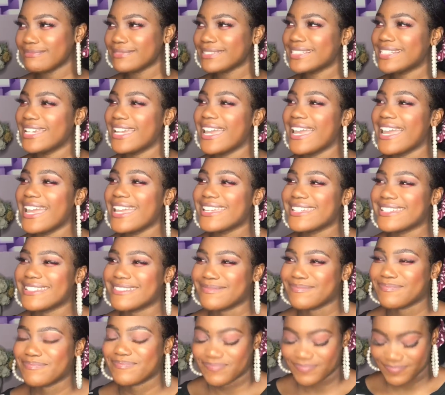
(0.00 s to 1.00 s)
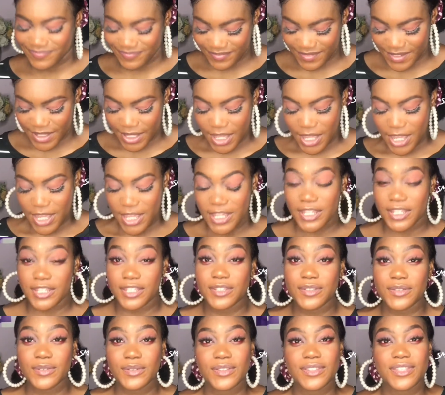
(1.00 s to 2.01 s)
Hey, you
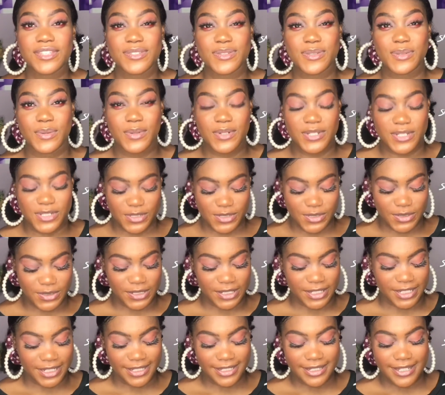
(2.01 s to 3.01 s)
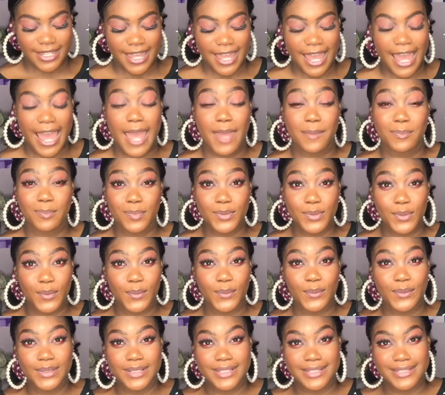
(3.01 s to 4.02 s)
know this question? I put
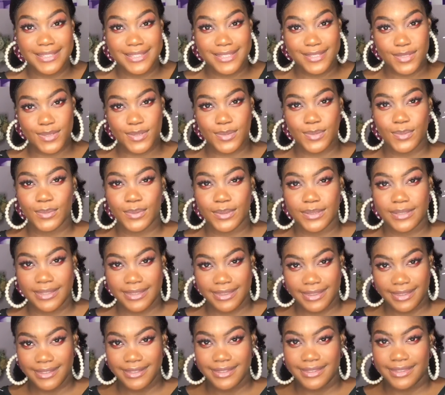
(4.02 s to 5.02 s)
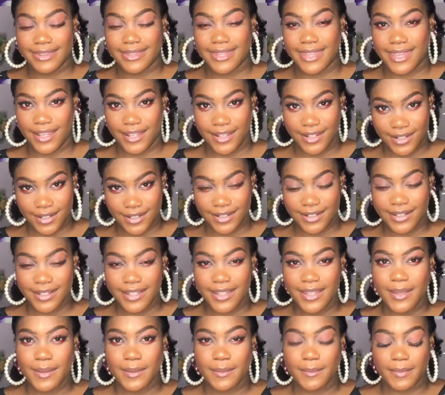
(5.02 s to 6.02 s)
only this one there
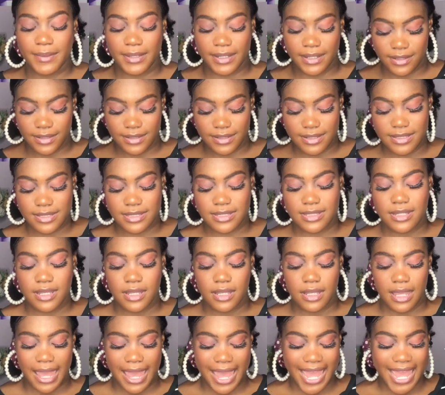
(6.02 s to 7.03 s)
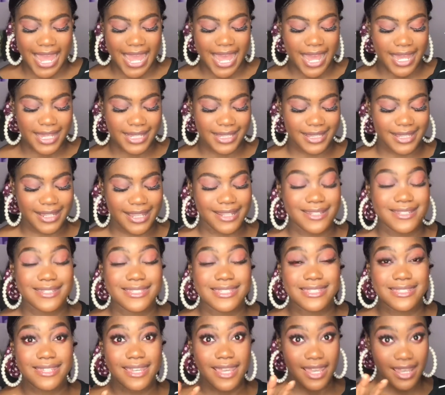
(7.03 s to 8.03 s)
because I had like
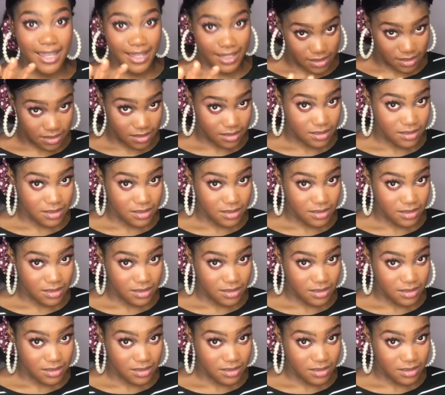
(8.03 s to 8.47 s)
10